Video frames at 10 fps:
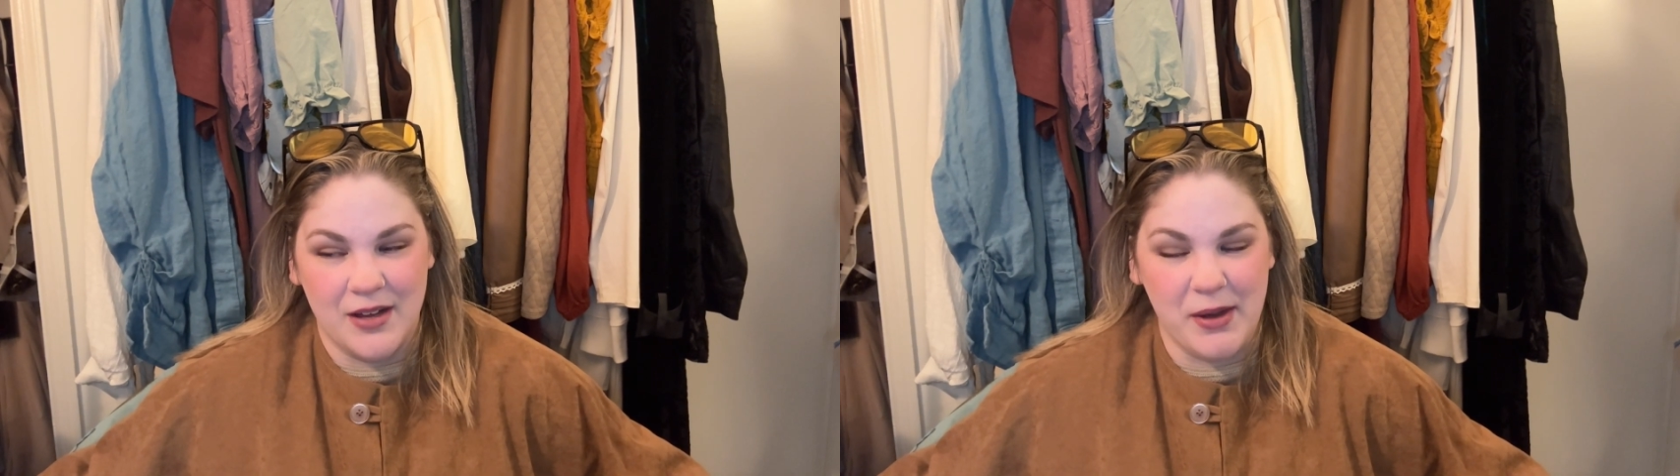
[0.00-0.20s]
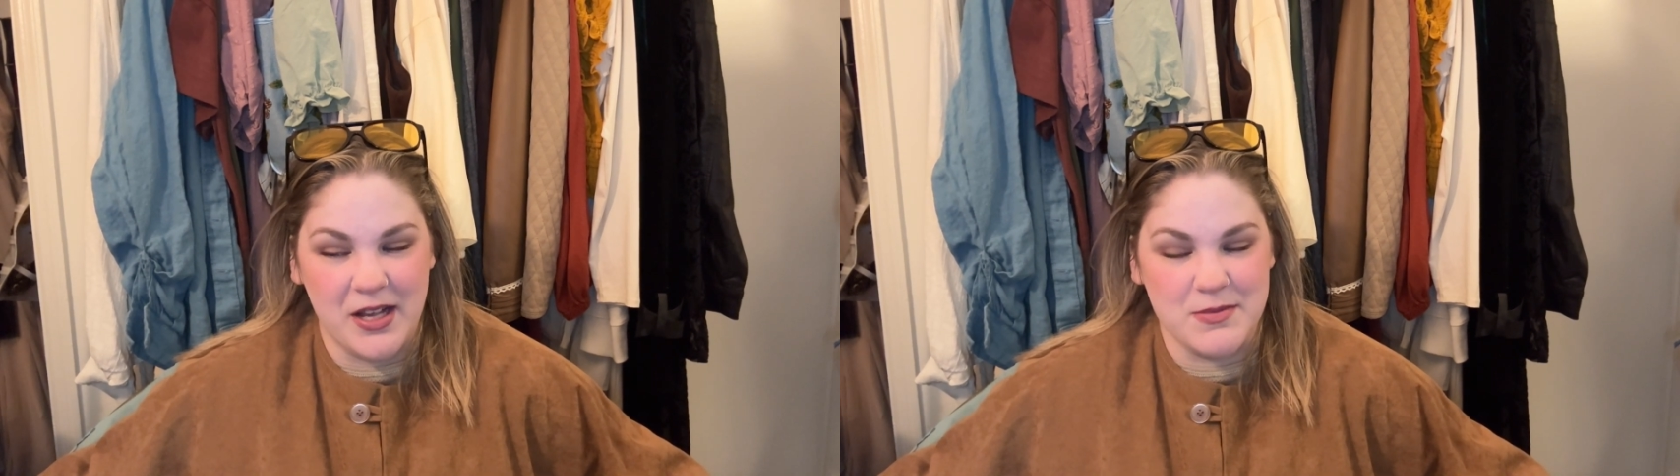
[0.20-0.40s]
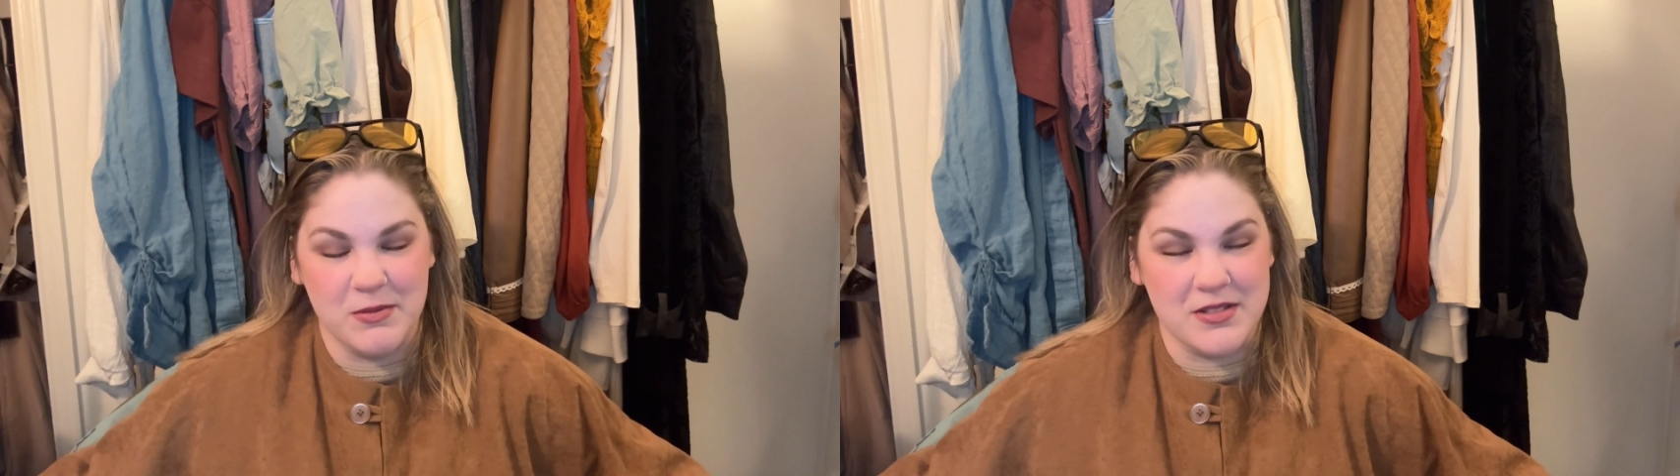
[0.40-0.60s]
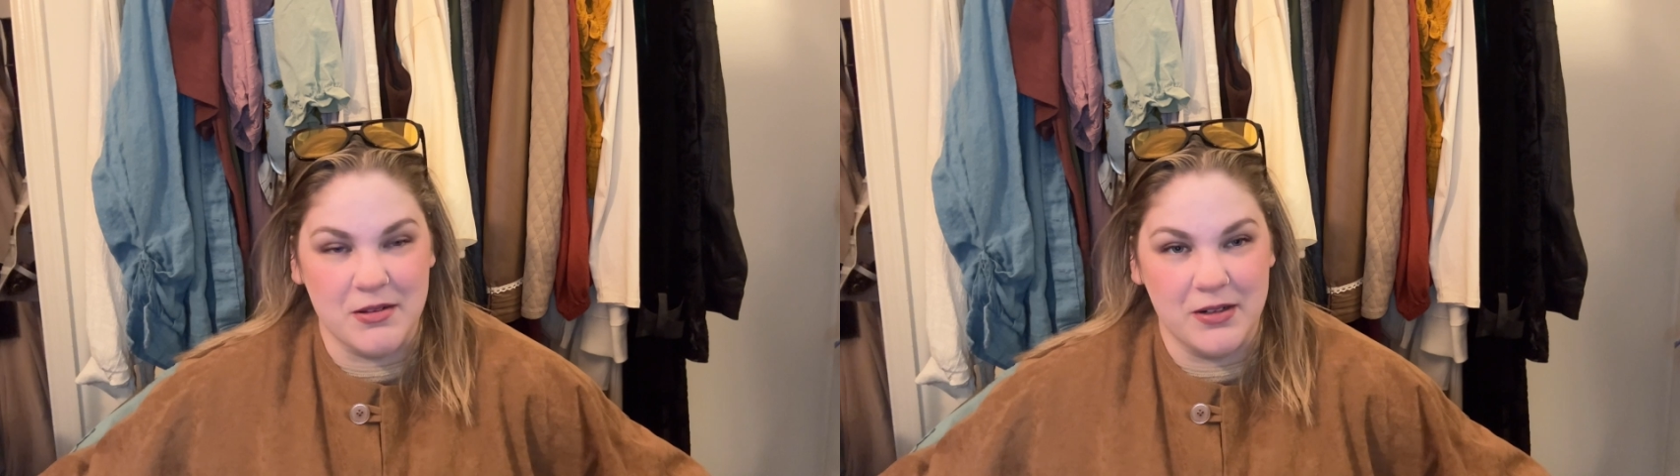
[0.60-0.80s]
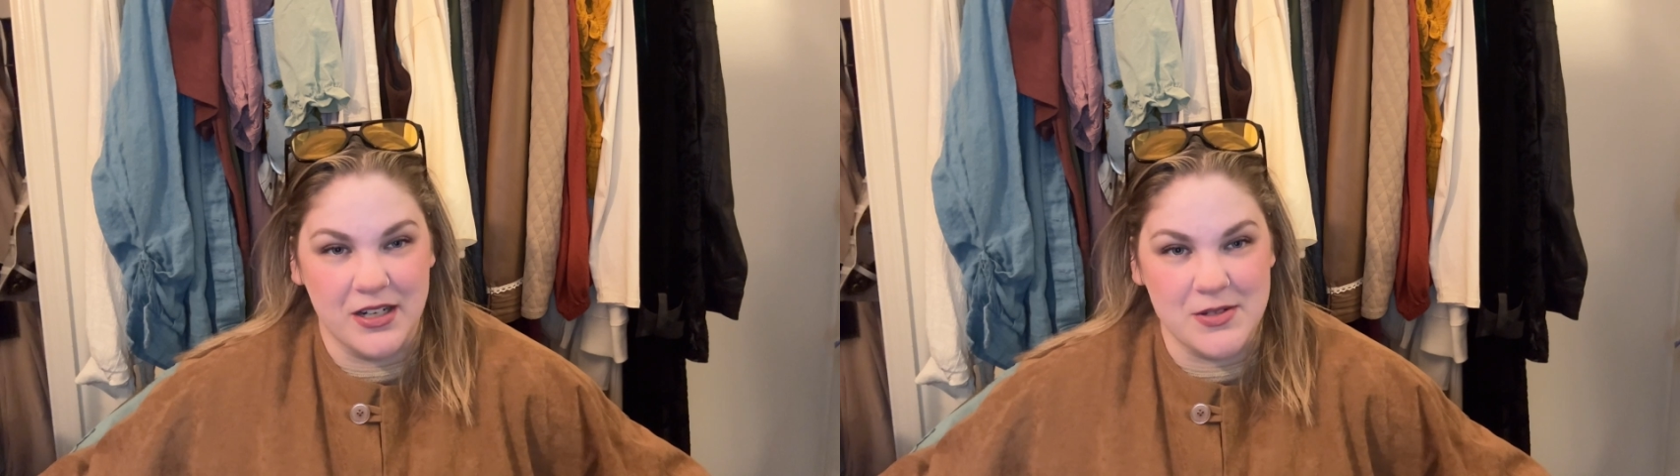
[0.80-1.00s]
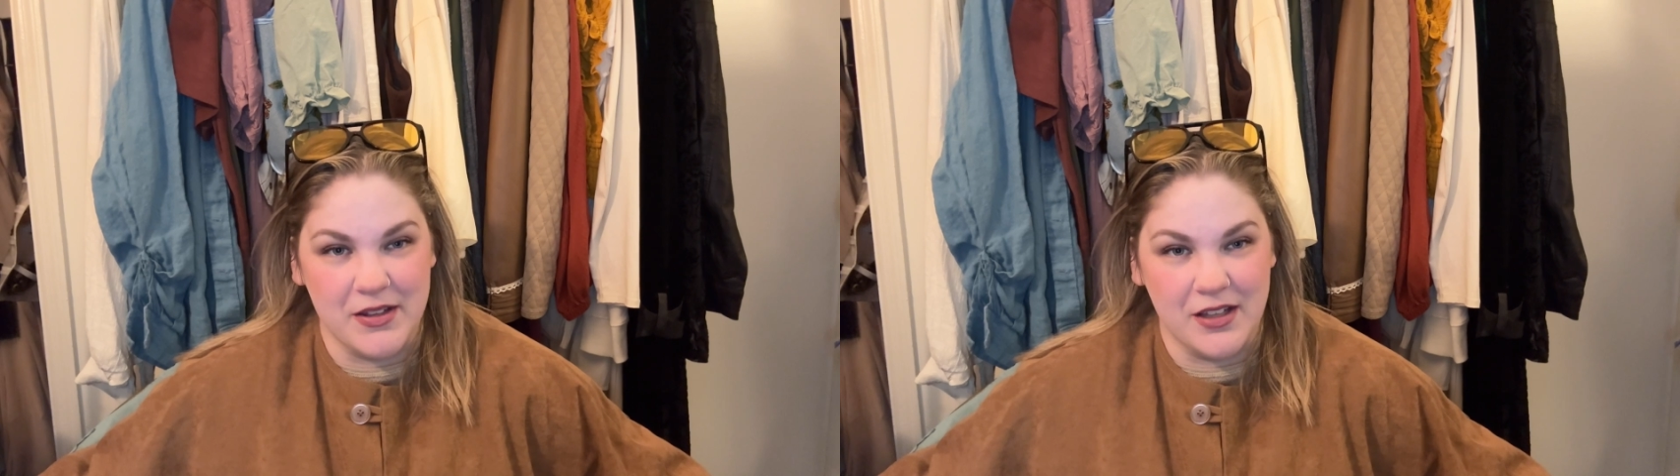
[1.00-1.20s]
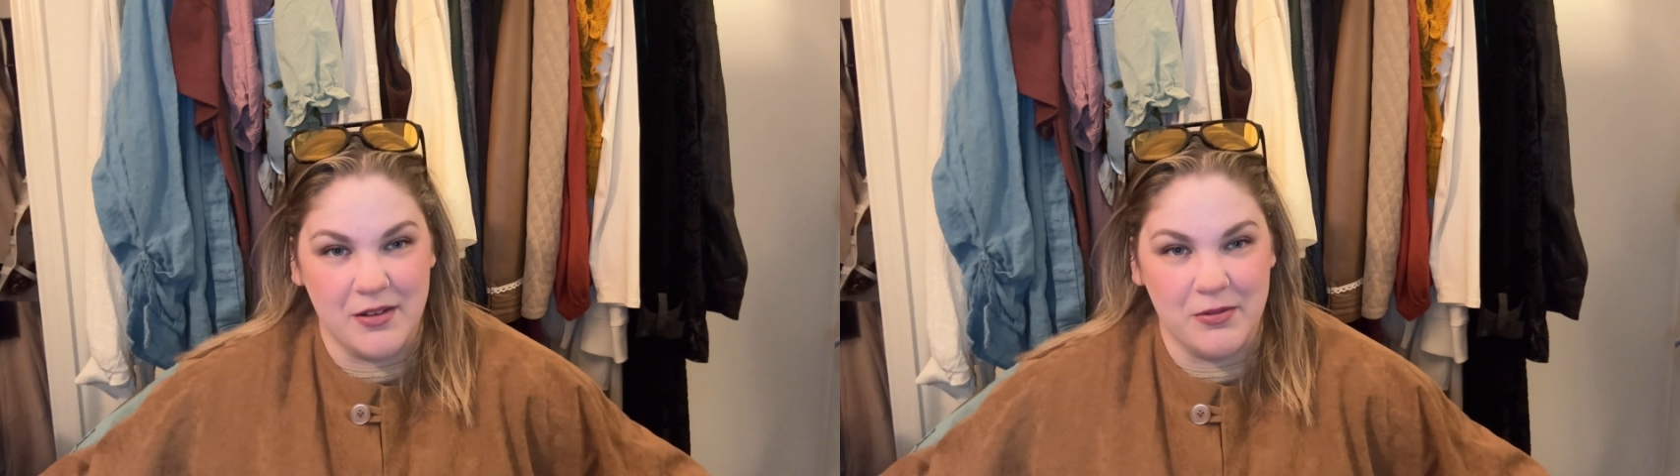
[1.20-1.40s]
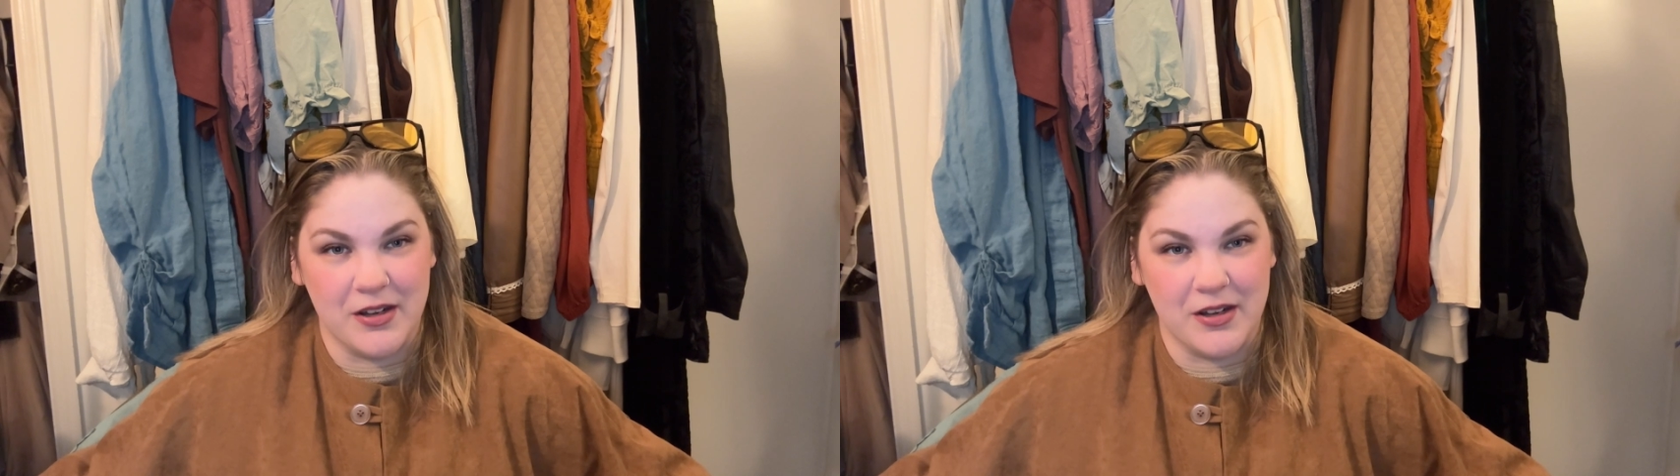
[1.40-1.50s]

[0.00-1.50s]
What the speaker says: my husband was like, we're not doing that.